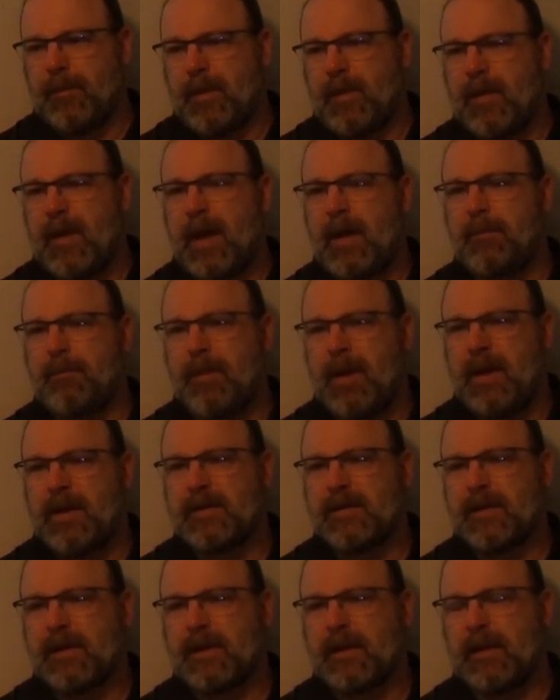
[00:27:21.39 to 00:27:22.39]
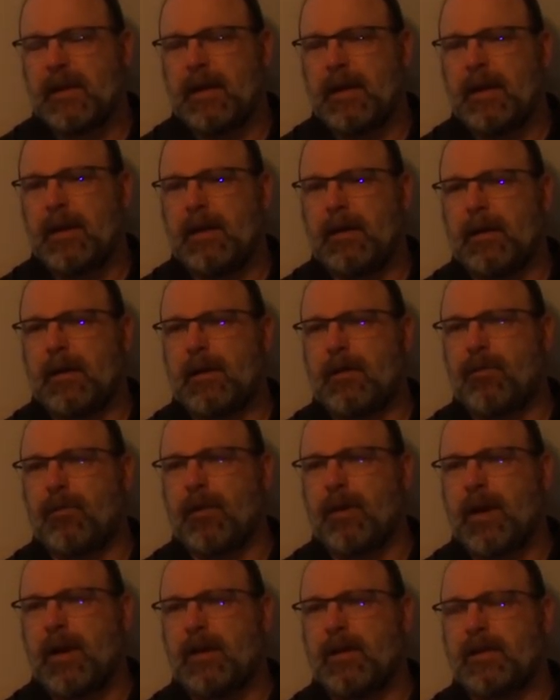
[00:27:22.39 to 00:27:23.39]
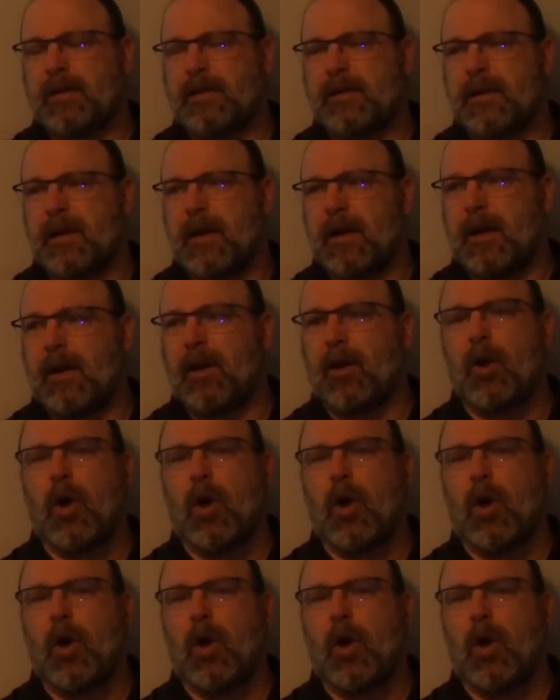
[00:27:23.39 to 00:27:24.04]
that basically creates uh,